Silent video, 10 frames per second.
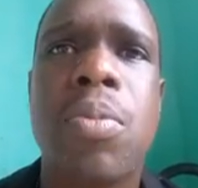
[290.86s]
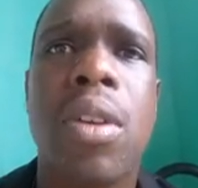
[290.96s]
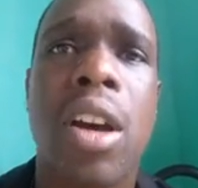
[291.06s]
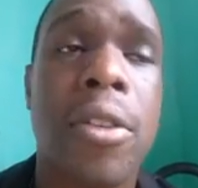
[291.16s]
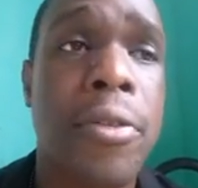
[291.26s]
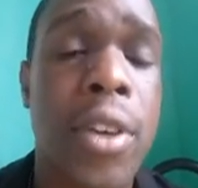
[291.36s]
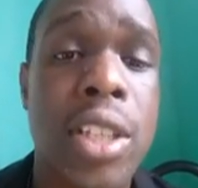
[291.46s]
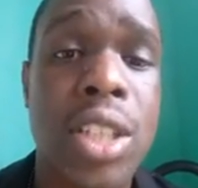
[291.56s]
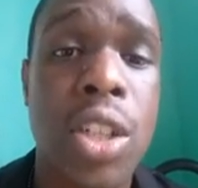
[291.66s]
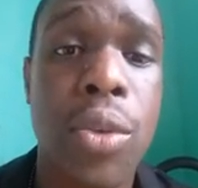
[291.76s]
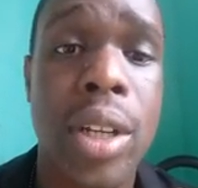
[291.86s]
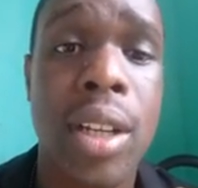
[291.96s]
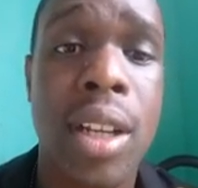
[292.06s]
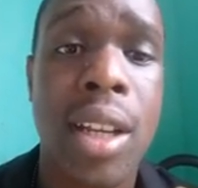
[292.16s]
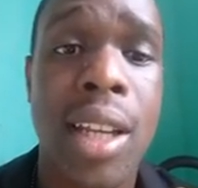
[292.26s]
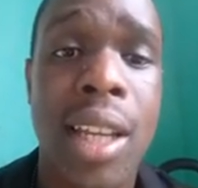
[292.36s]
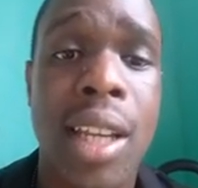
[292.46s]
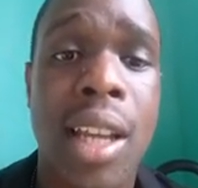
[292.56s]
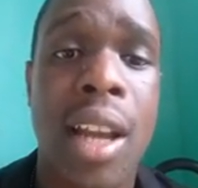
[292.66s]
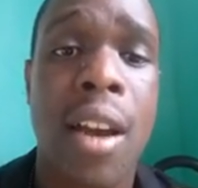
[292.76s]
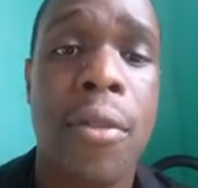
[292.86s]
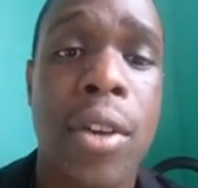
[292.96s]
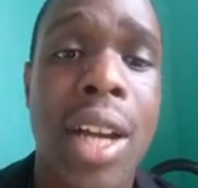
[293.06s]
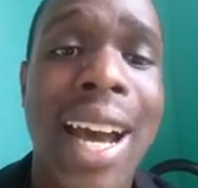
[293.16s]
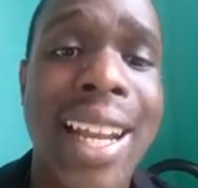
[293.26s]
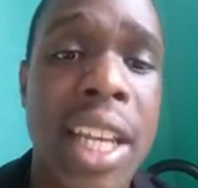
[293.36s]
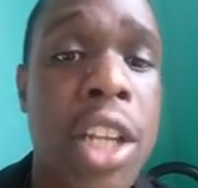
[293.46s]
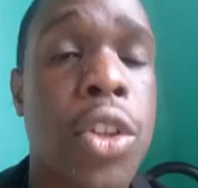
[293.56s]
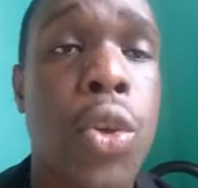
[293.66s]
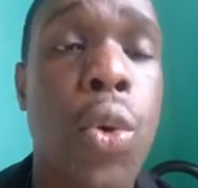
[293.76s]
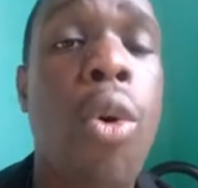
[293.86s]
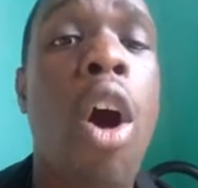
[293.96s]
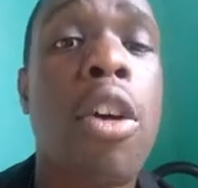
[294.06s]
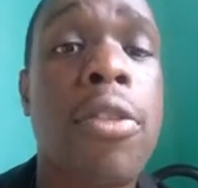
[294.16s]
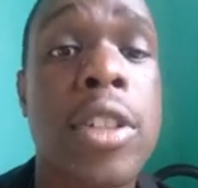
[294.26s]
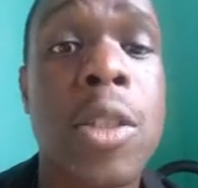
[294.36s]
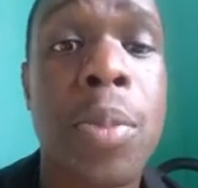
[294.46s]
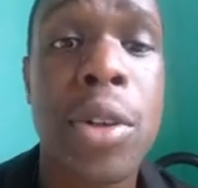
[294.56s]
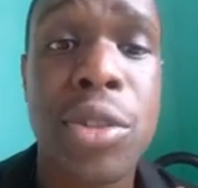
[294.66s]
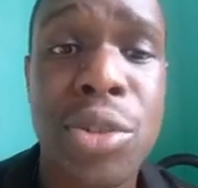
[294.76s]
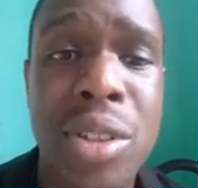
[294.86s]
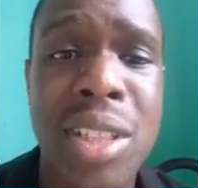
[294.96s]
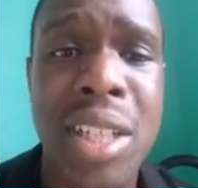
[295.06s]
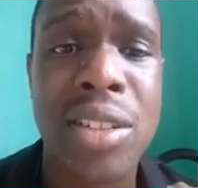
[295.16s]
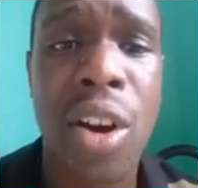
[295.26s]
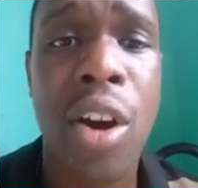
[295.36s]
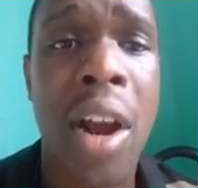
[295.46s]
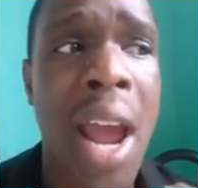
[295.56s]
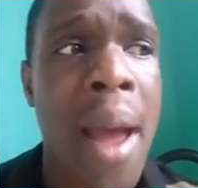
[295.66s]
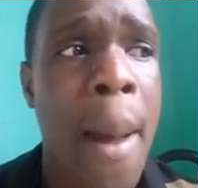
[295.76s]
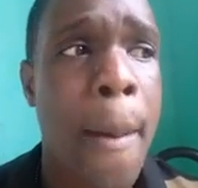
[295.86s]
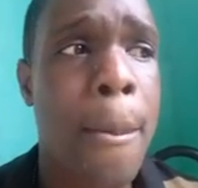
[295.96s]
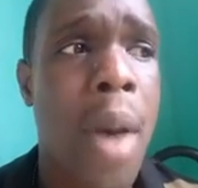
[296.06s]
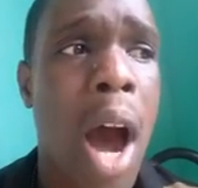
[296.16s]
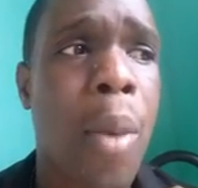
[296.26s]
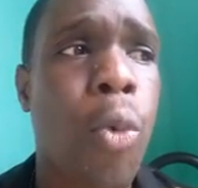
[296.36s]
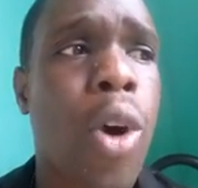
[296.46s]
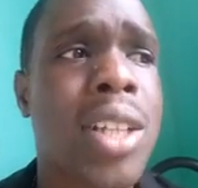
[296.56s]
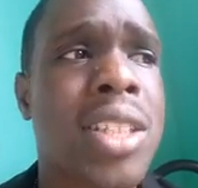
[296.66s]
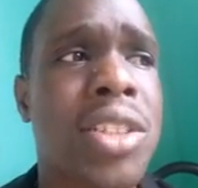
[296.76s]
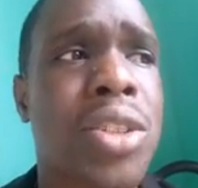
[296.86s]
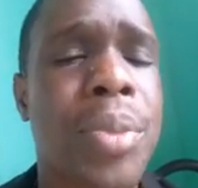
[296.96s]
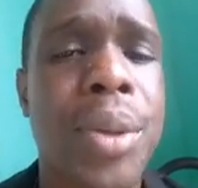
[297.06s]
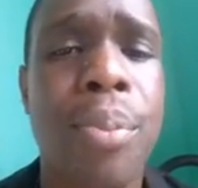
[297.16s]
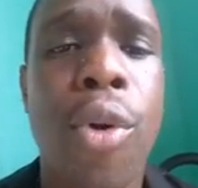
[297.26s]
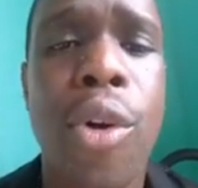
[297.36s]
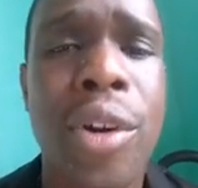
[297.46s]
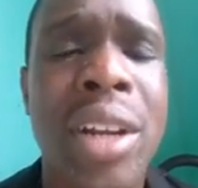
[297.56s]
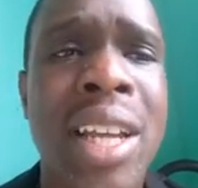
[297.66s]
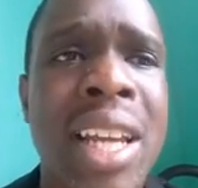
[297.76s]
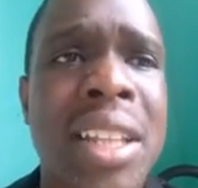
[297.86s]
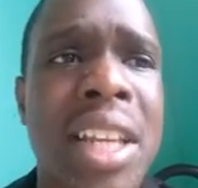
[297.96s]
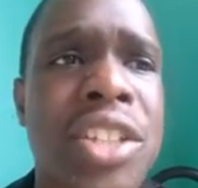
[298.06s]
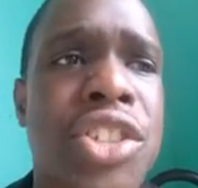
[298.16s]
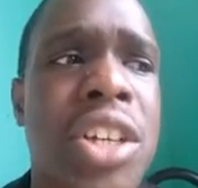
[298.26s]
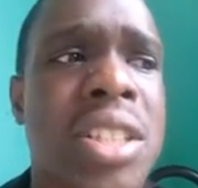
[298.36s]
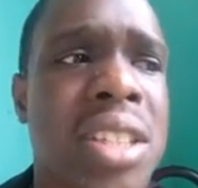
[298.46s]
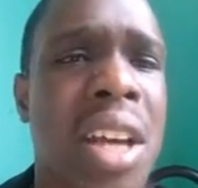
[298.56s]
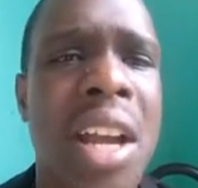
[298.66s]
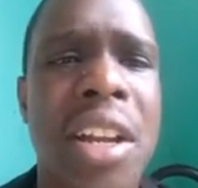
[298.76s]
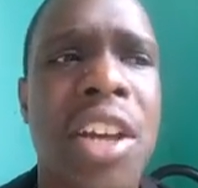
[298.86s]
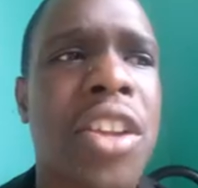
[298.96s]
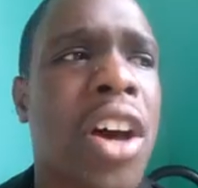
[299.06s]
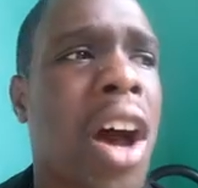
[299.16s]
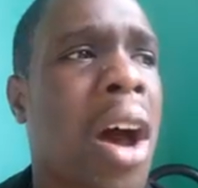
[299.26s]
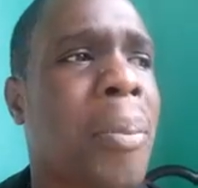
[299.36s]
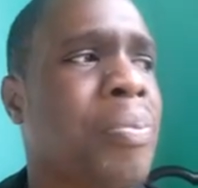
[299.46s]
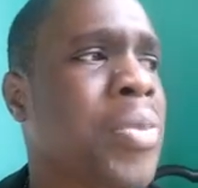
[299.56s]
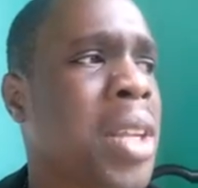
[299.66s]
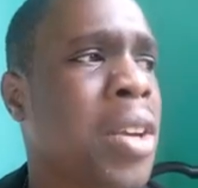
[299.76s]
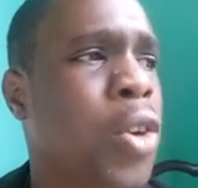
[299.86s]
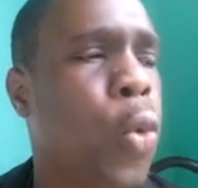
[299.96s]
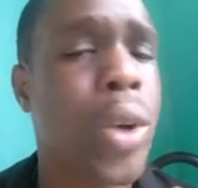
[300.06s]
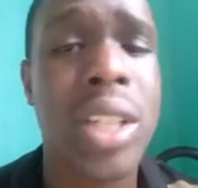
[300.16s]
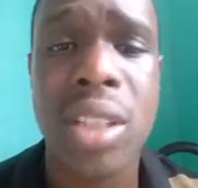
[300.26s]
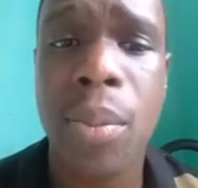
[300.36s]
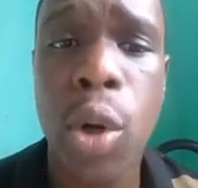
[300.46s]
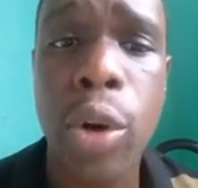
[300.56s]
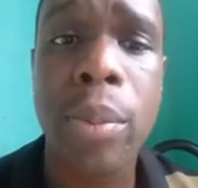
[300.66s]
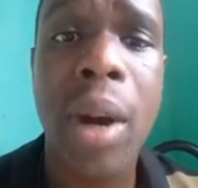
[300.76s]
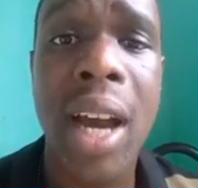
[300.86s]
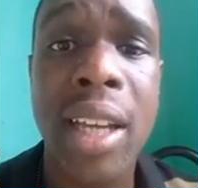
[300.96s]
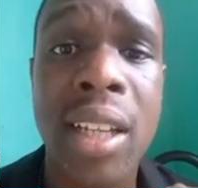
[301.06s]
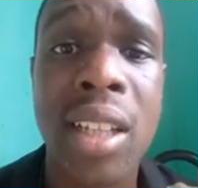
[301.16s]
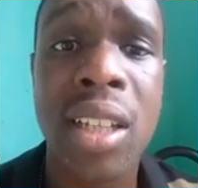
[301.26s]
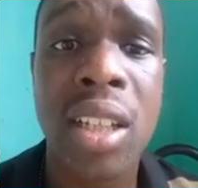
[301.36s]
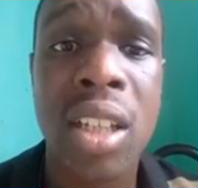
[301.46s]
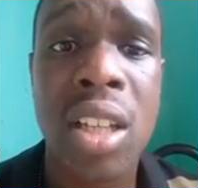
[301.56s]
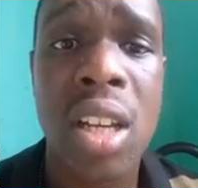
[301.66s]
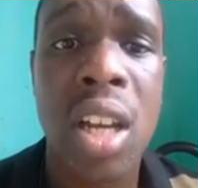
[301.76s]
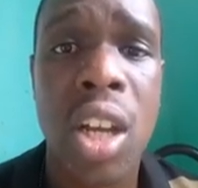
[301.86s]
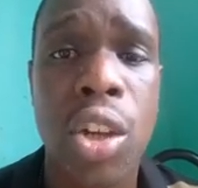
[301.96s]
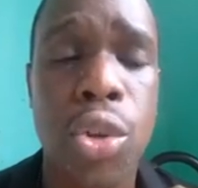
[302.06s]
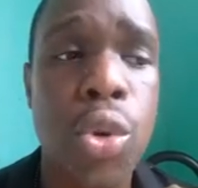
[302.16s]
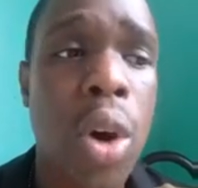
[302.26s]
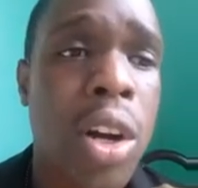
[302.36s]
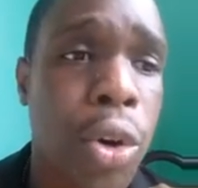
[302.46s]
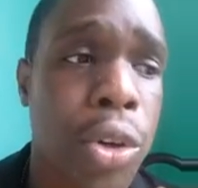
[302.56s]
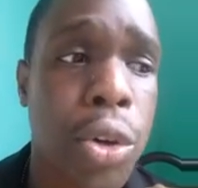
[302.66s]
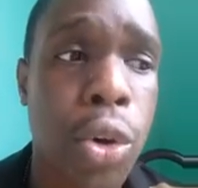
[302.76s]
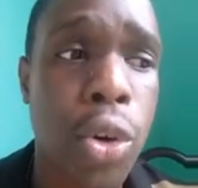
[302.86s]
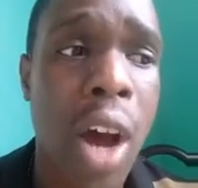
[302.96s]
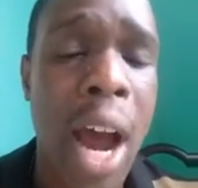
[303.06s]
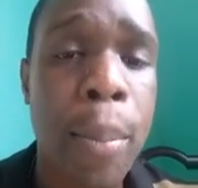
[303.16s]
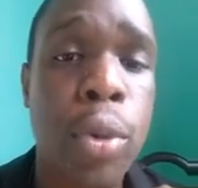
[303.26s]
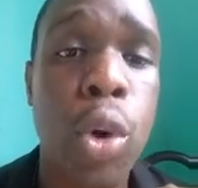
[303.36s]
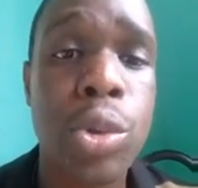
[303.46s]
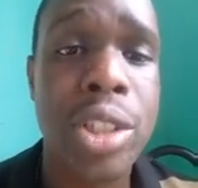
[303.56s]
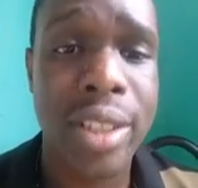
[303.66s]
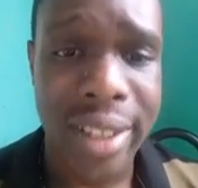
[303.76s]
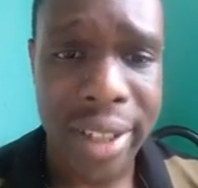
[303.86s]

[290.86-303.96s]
love festering for God in you, or for spiritual things, or wanting to be more than just another wind blowing by, you are gonna approach it